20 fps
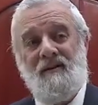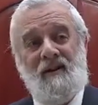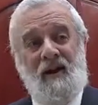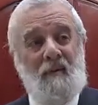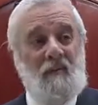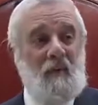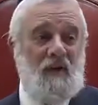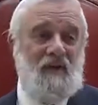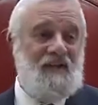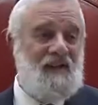
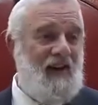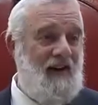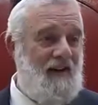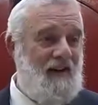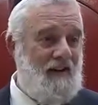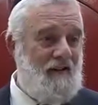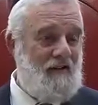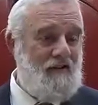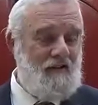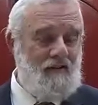I'm
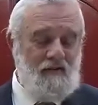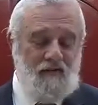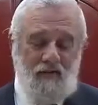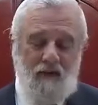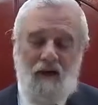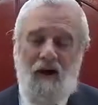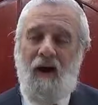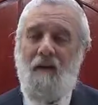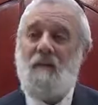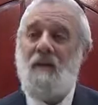excited. No,
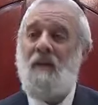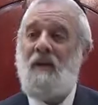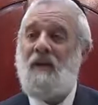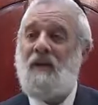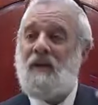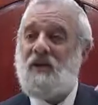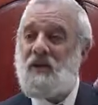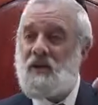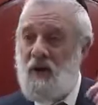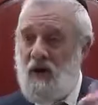I'm going to
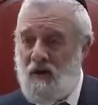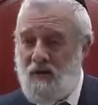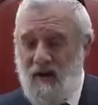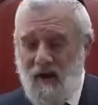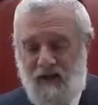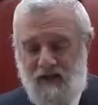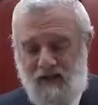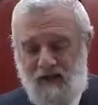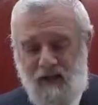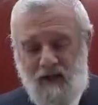share that
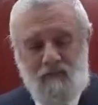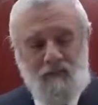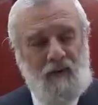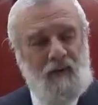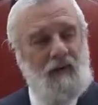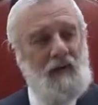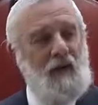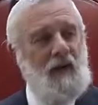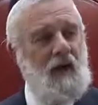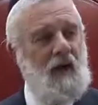
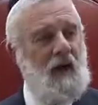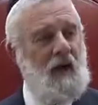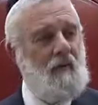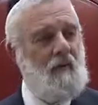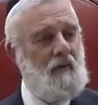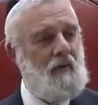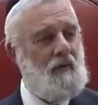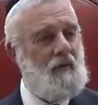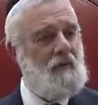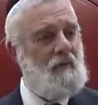excitement. I'm
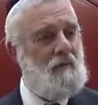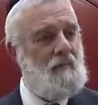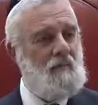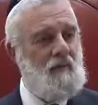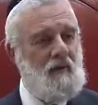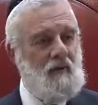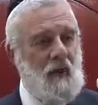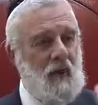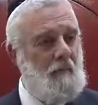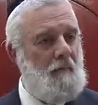going to
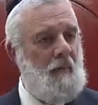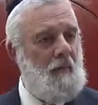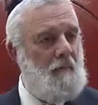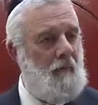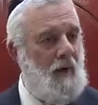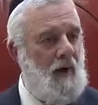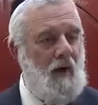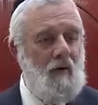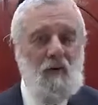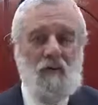tell
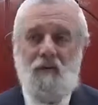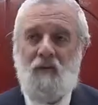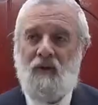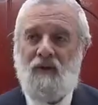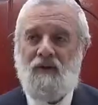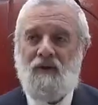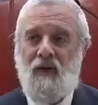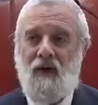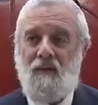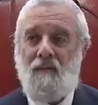people how
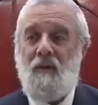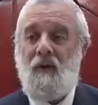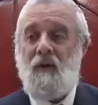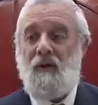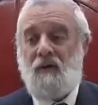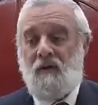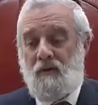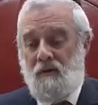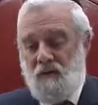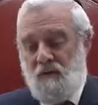impressed I am.
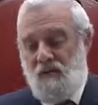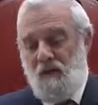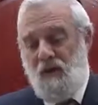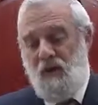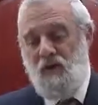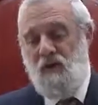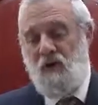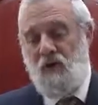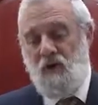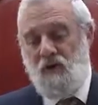So they
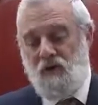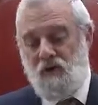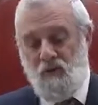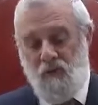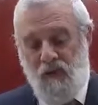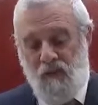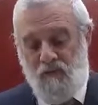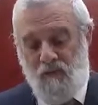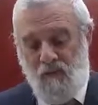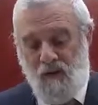should also
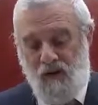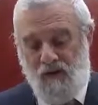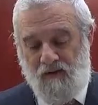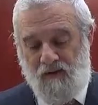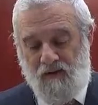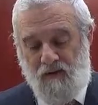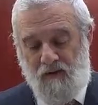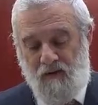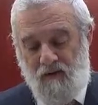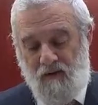be
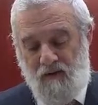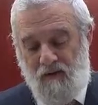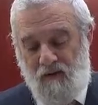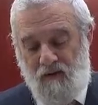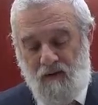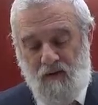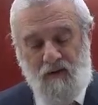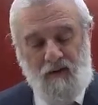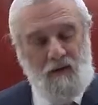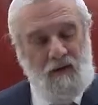impressed.
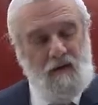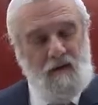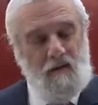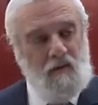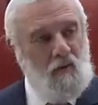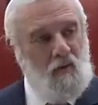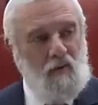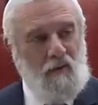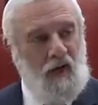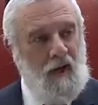
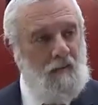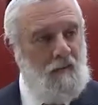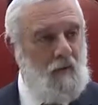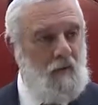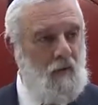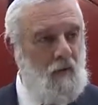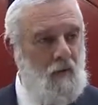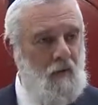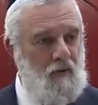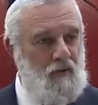Don't keep it
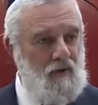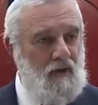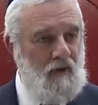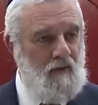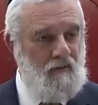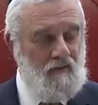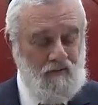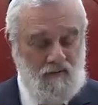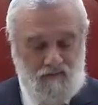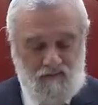to
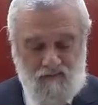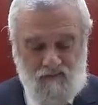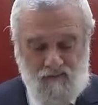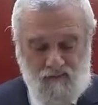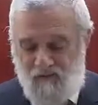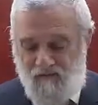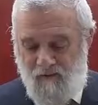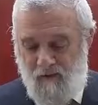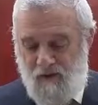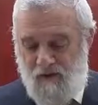yourself.
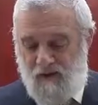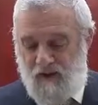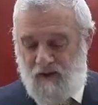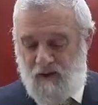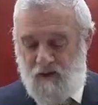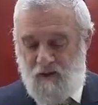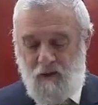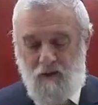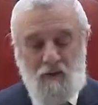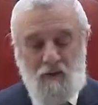The verse says,